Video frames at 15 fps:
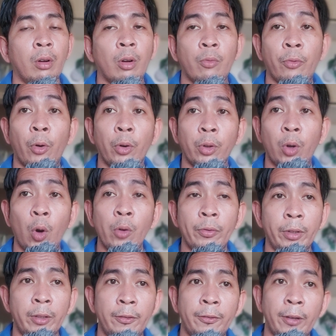for
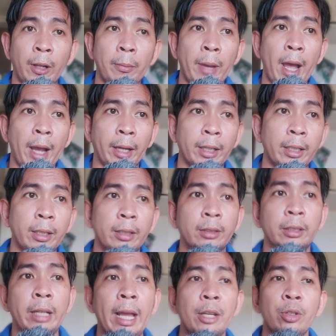COVID fell back. The
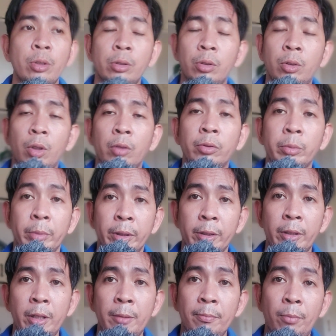national government
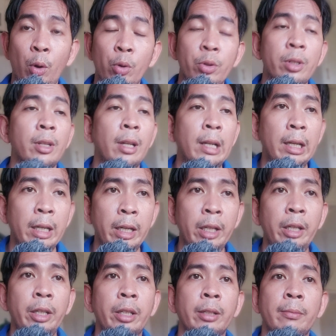imposed
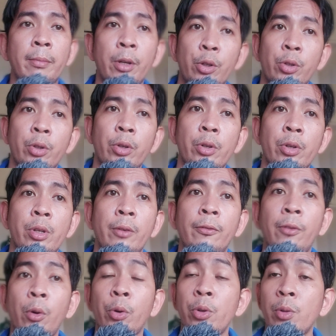lenient measures and
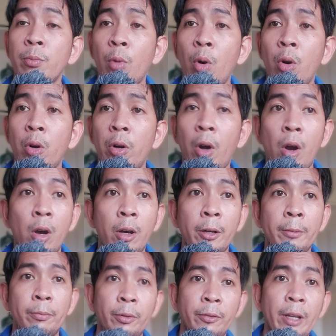focused more on
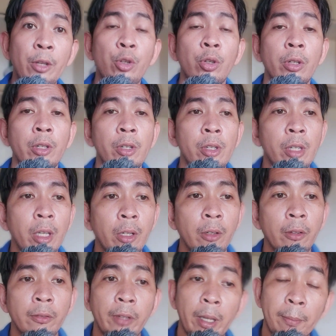prevention instead
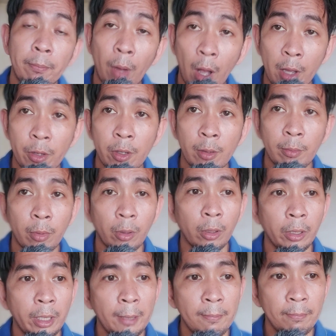of a possible
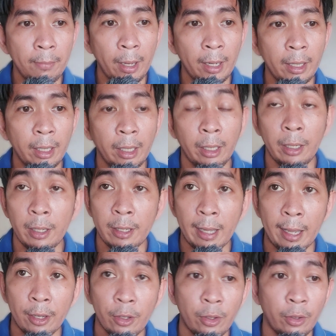impending
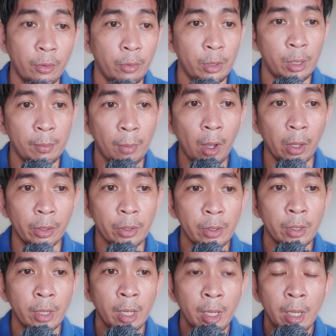disaster response.
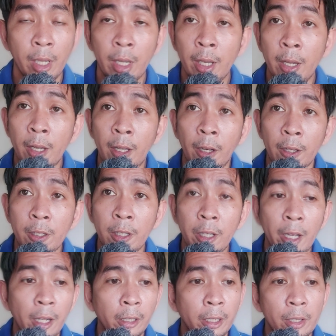The city
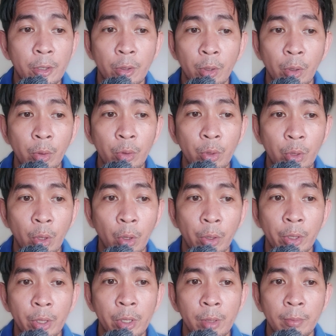health has no
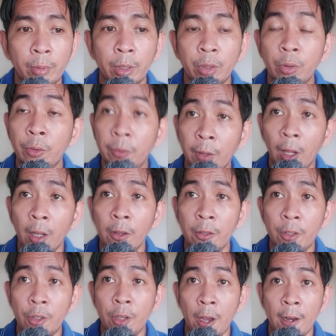choice but to follow the
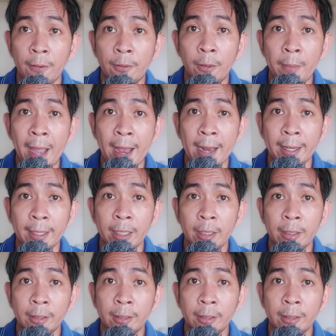chain of command.